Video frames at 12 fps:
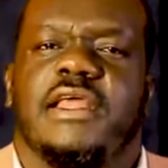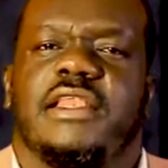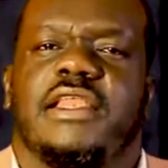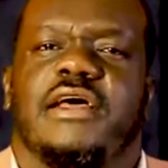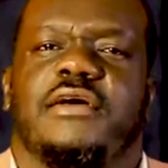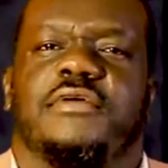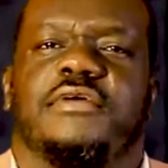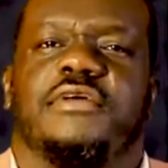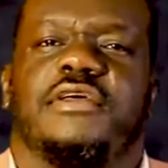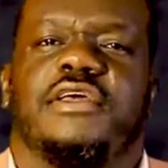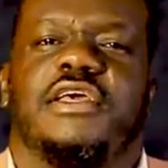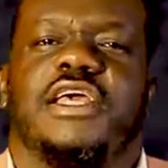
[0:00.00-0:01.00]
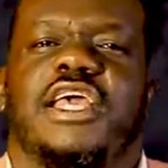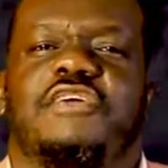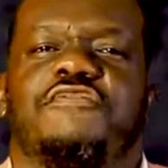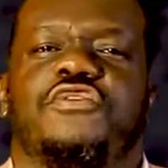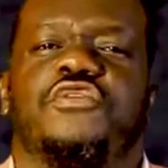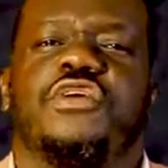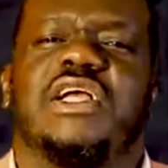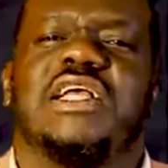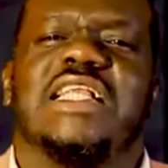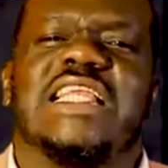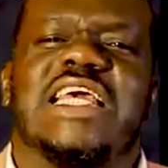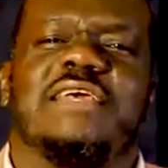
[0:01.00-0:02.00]
Now, if you
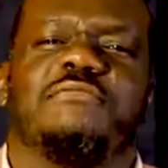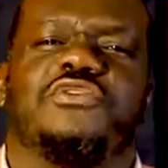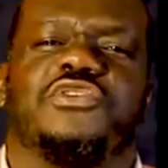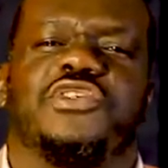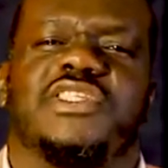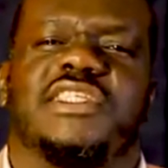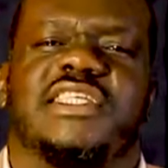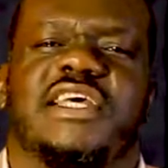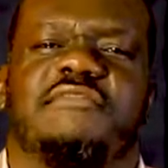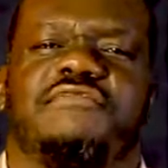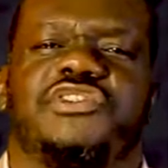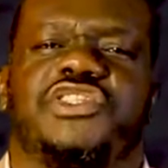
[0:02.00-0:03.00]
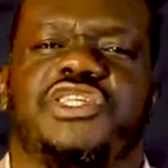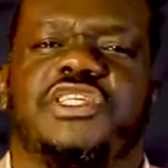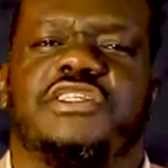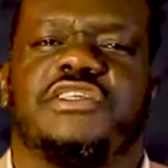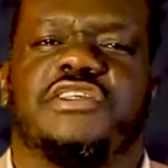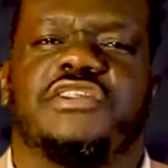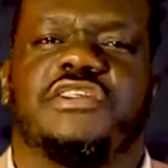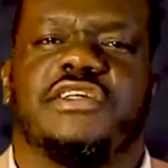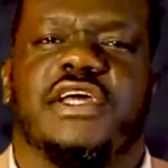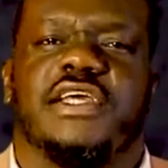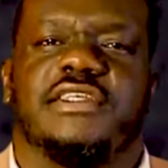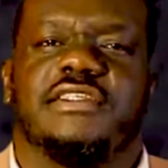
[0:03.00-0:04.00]
claim to serve Jesus
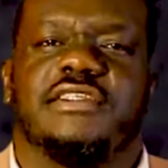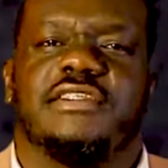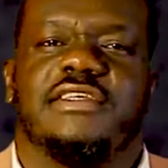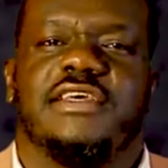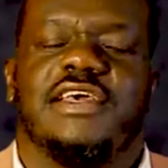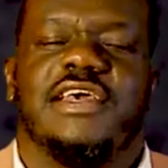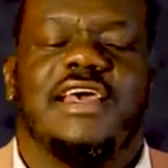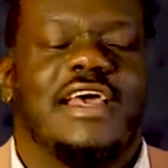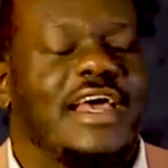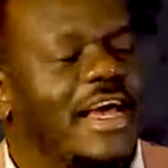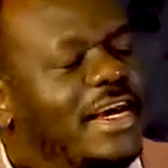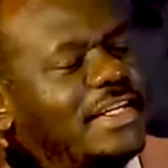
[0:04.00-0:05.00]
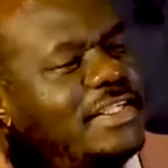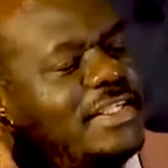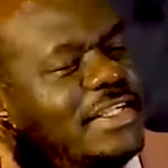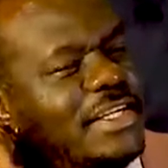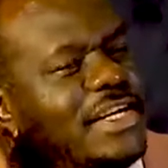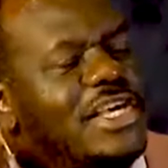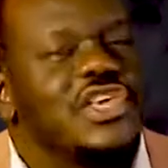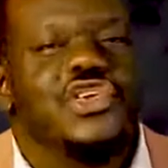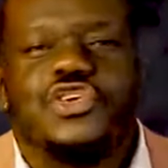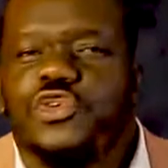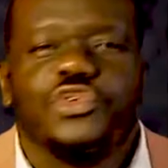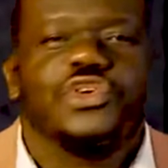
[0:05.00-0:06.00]
Christ and
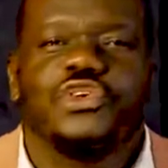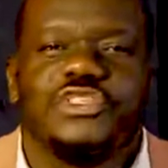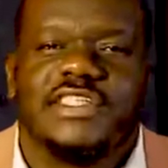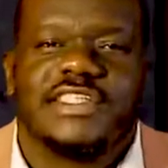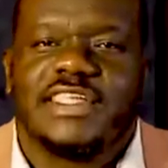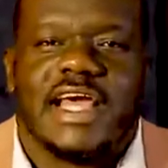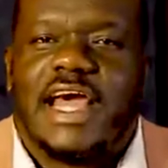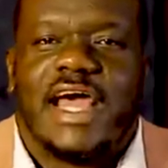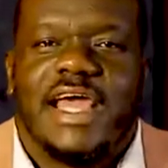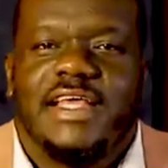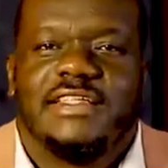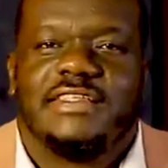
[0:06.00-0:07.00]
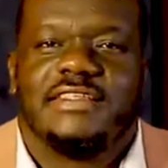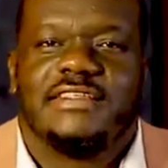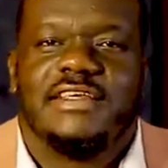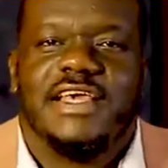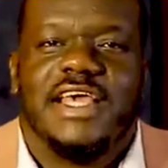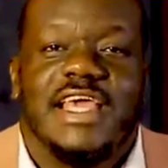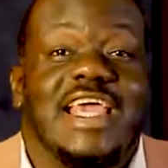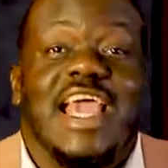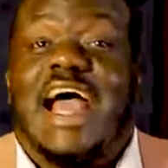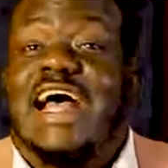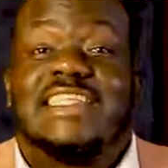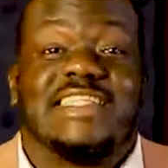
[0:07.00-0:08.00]
you don't tithe, he
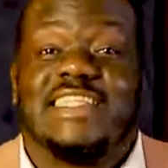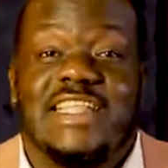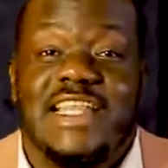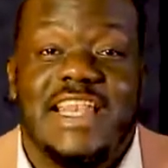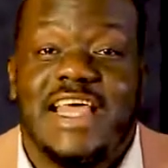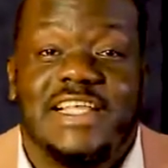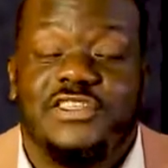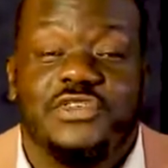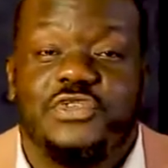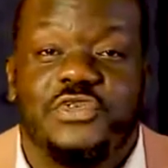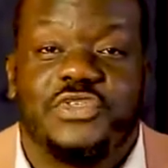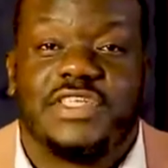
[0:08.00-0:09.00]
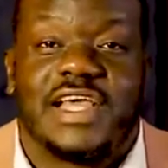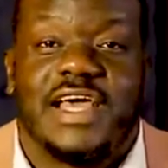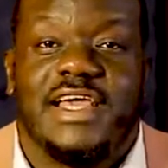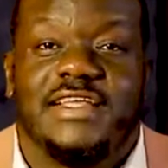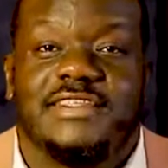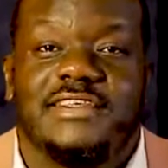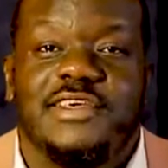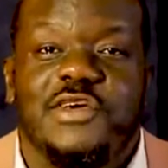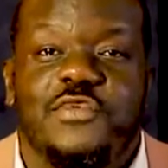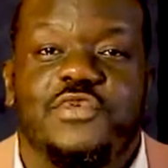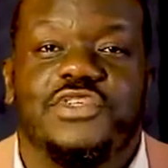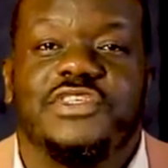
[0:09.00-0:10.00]
hasn't led you to tithe,
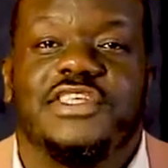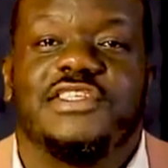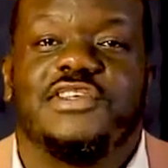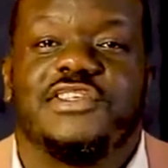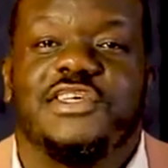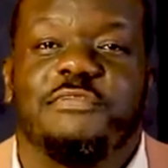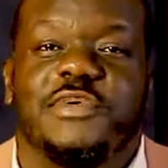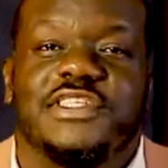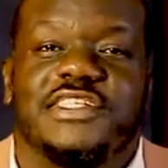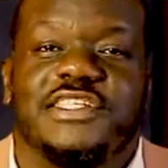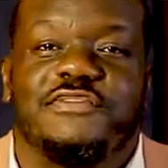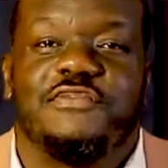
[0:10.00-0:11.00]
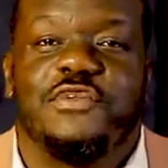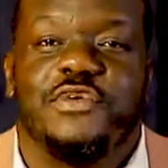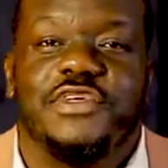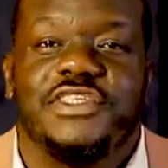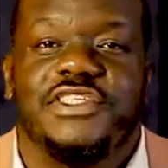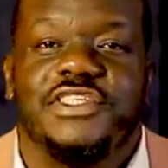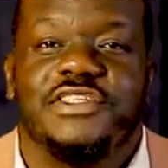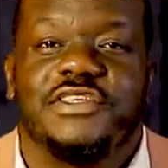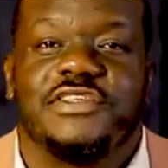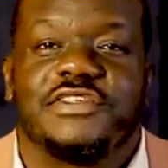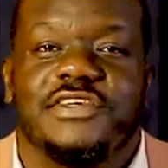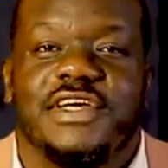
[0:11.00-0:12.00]
would you say such a person is following
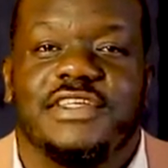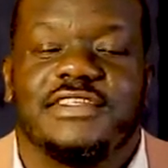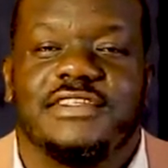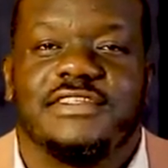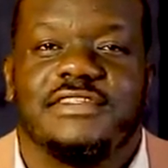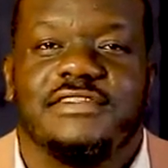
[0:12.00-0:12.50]
Jesus Christ?